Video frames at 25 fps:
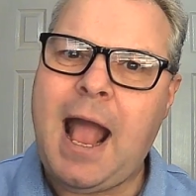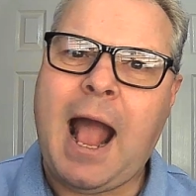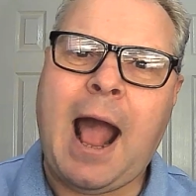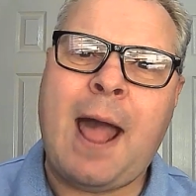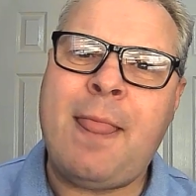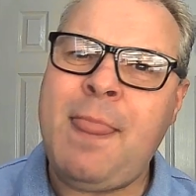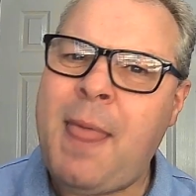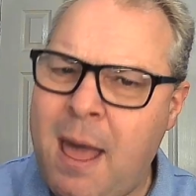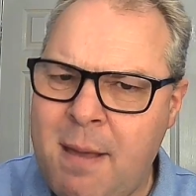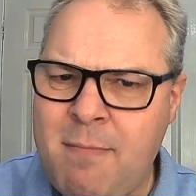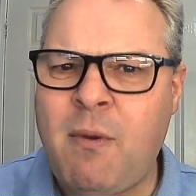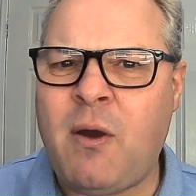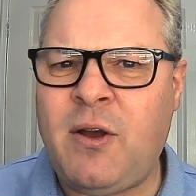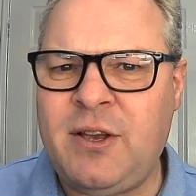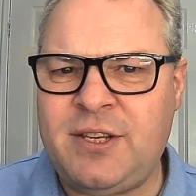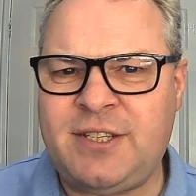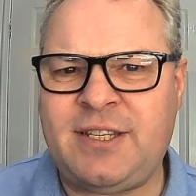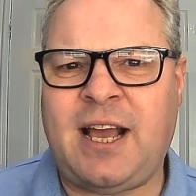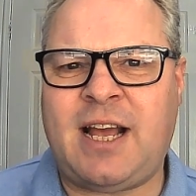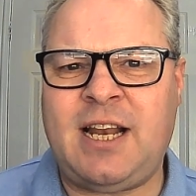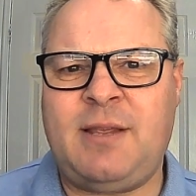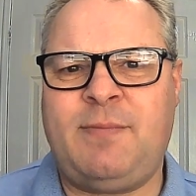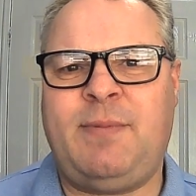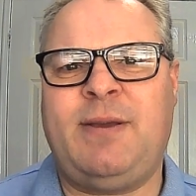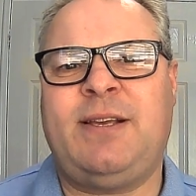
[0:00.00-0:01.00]
And that might
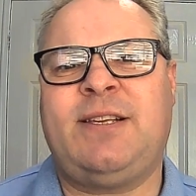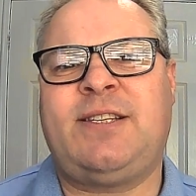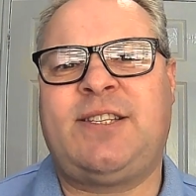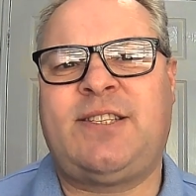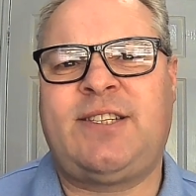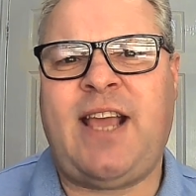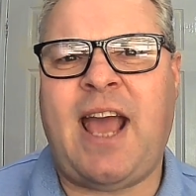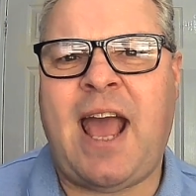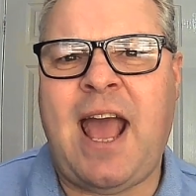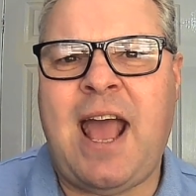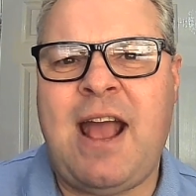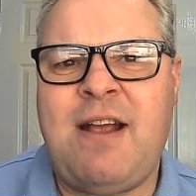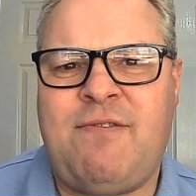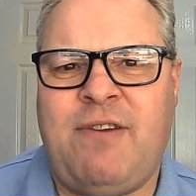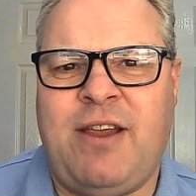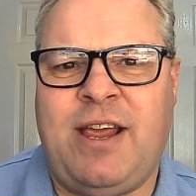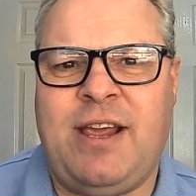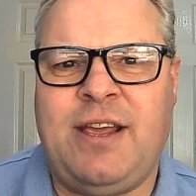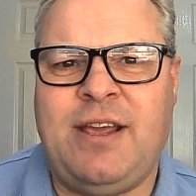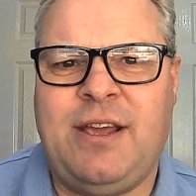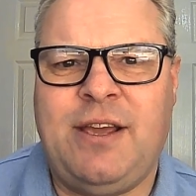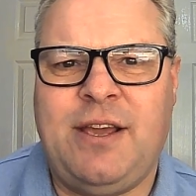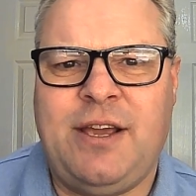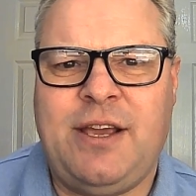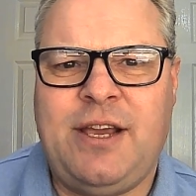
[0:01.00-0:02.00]
sound a bit scary.
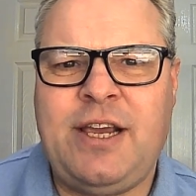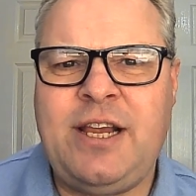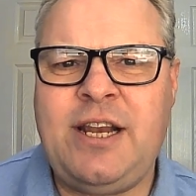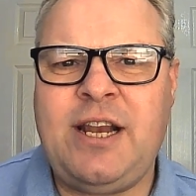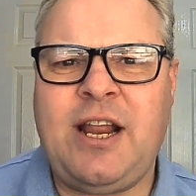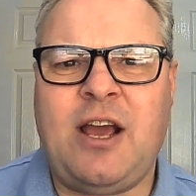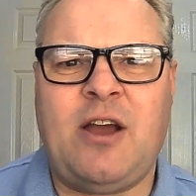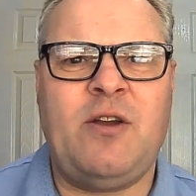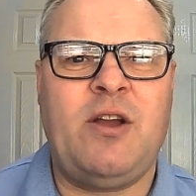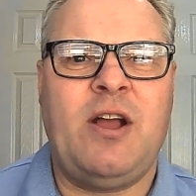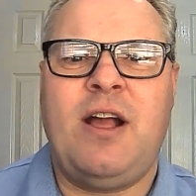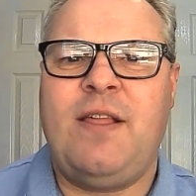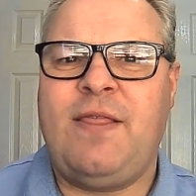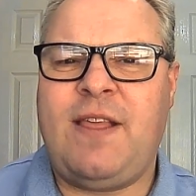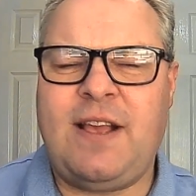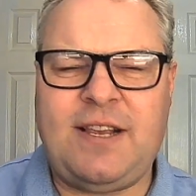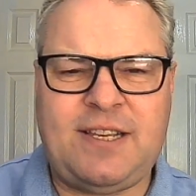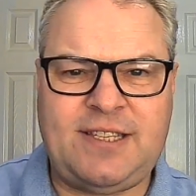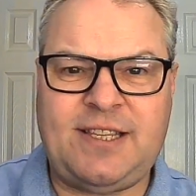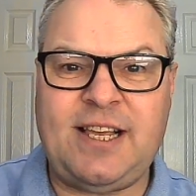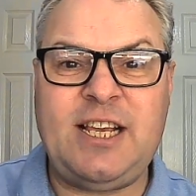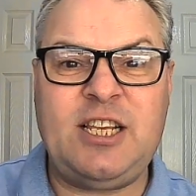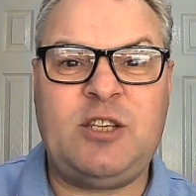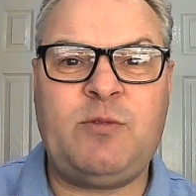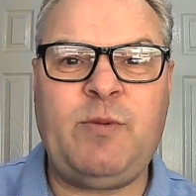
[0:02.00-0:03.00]
You know,
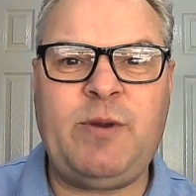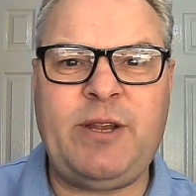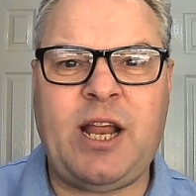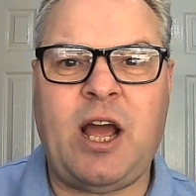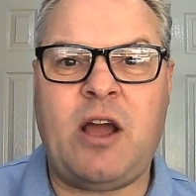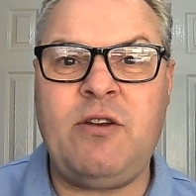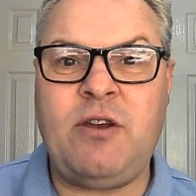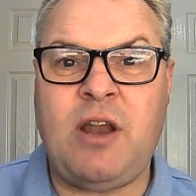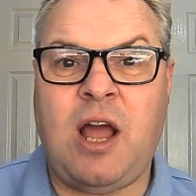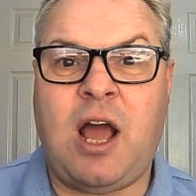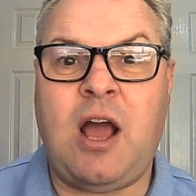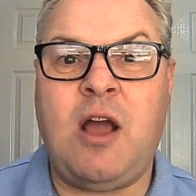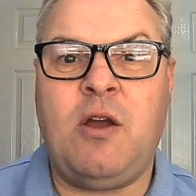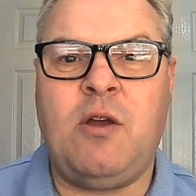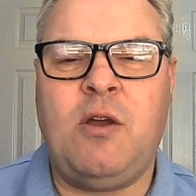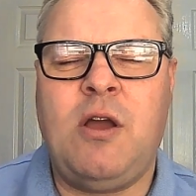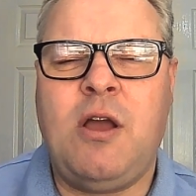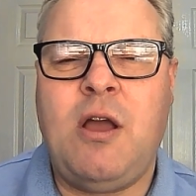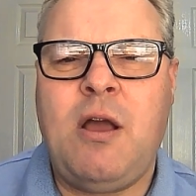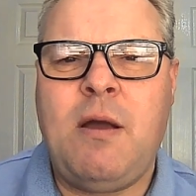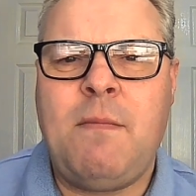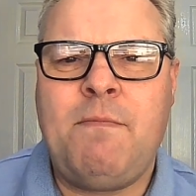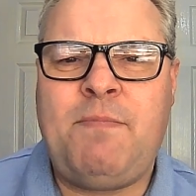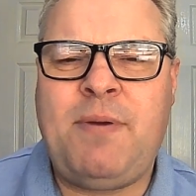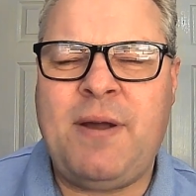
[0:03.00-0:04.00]
there's things we don't know.
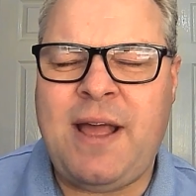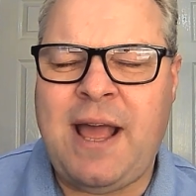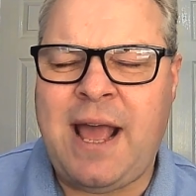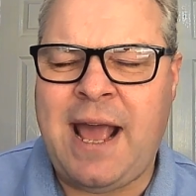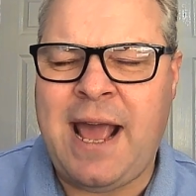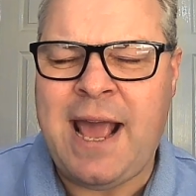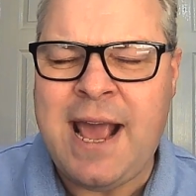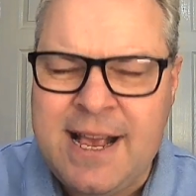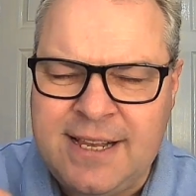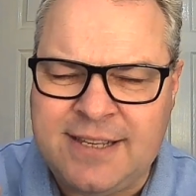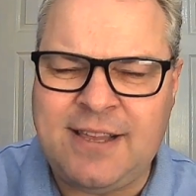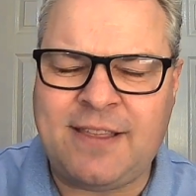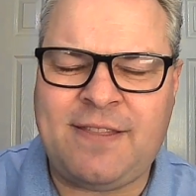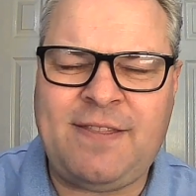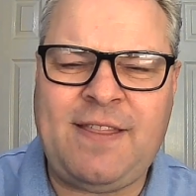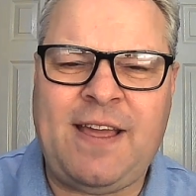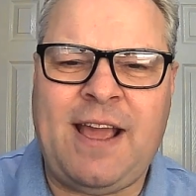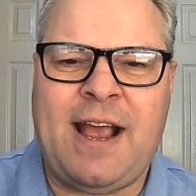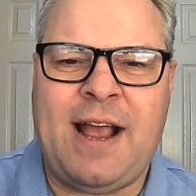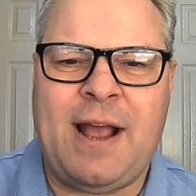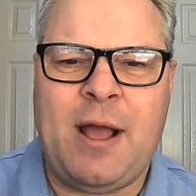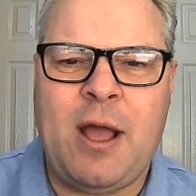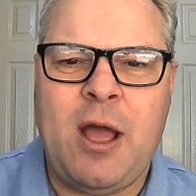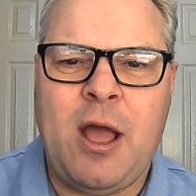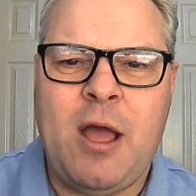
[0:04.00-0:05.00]
But here's the
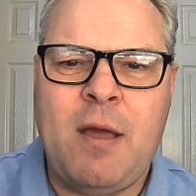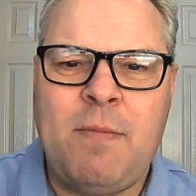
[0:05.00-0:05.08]
thing.